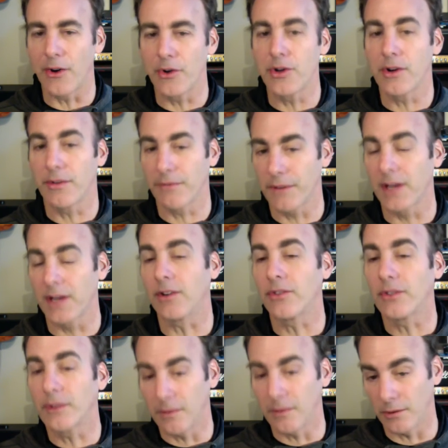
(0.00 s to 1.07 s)
your
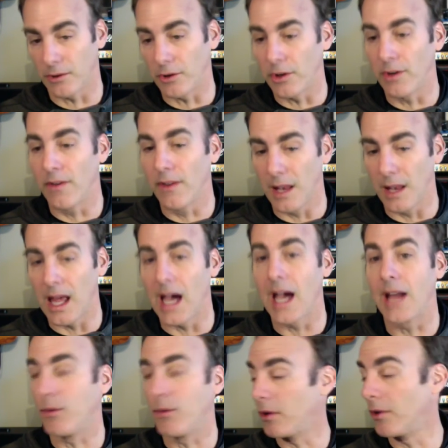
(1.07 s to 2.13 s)
fingers. Learn the
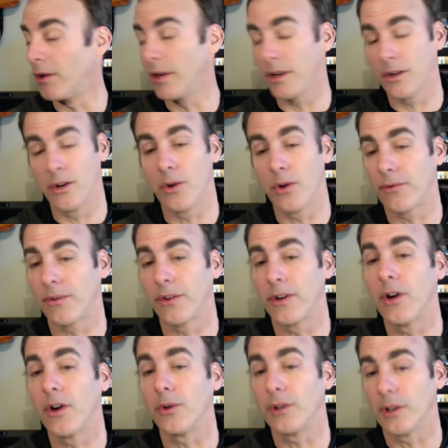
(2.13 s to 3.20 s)
line, learn it note for
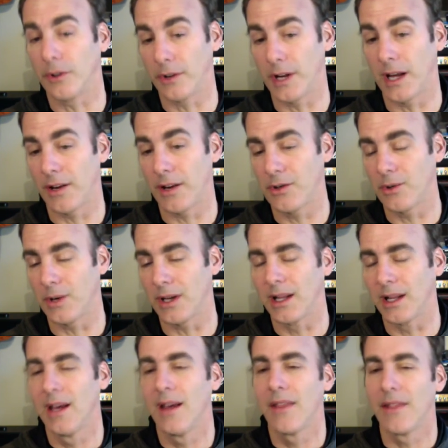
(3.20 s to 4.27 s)
note, learn how to do it.
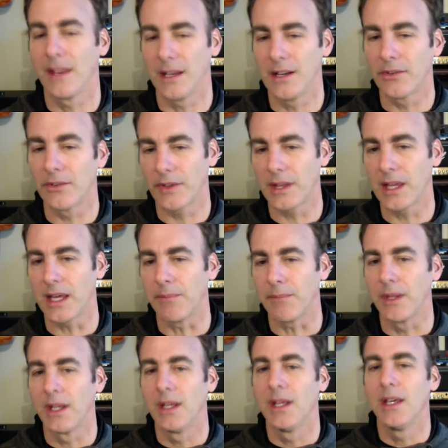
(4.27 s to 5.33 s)
Then here's the key.
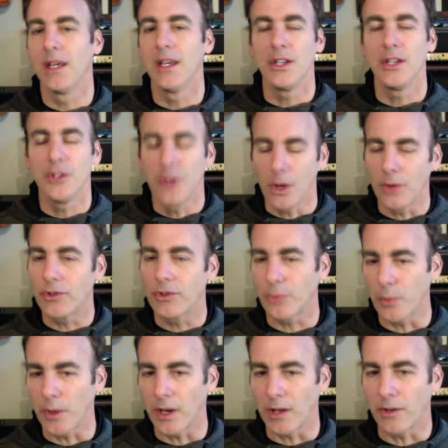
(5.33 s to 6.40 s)
You don't just
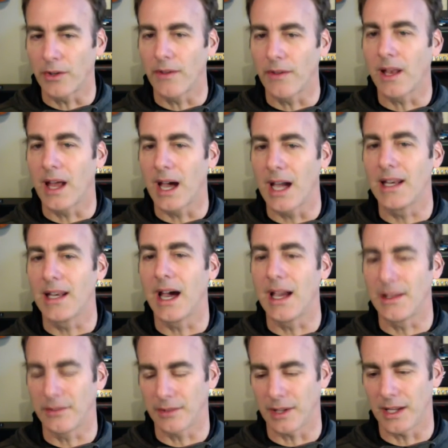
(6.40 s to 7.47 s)
want to learn the line
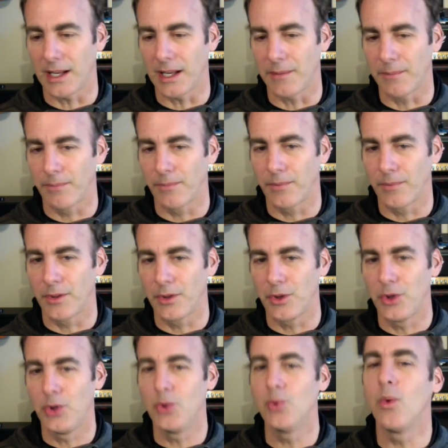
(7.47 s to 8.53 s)
isolated.
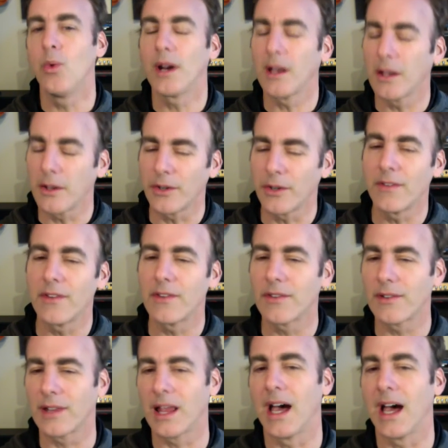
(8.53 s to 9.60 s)
You want to learn this
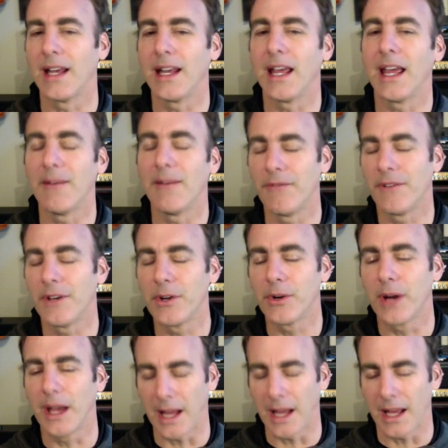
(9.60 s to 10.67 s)
line and figure
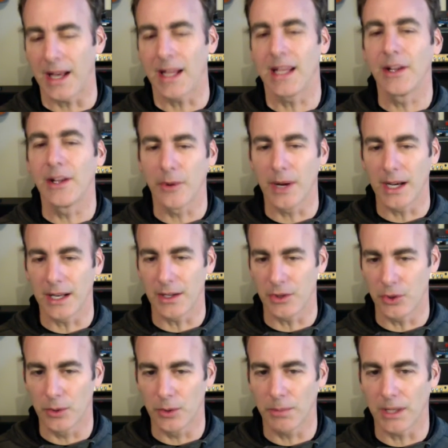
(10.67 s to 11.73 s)
out how to integrate it in
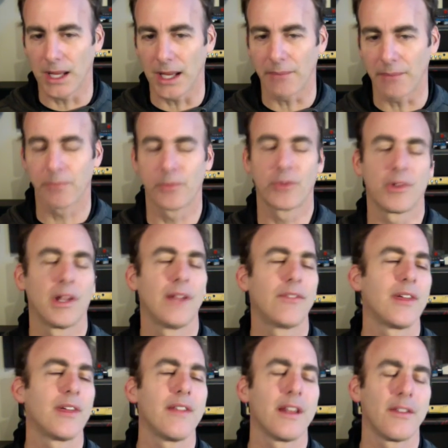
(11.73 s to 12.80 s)
your playing. So let's
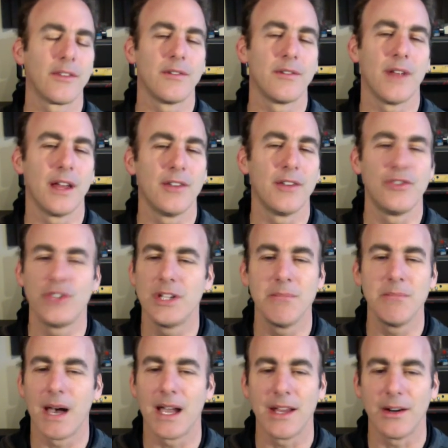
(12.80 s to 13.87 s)
say that it's a G
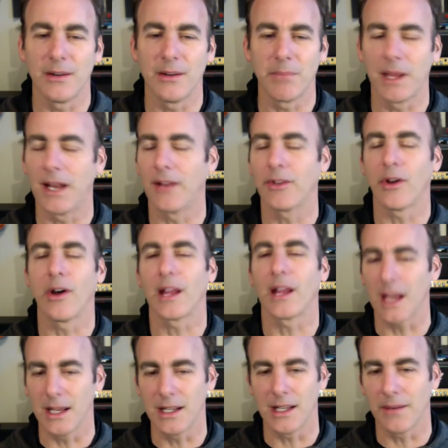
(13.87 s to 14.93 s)
minor pentatonic
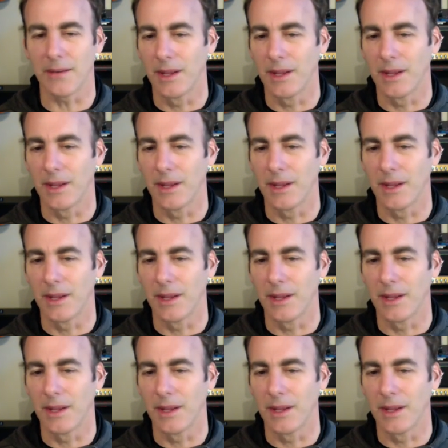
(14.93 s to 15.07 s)
idea.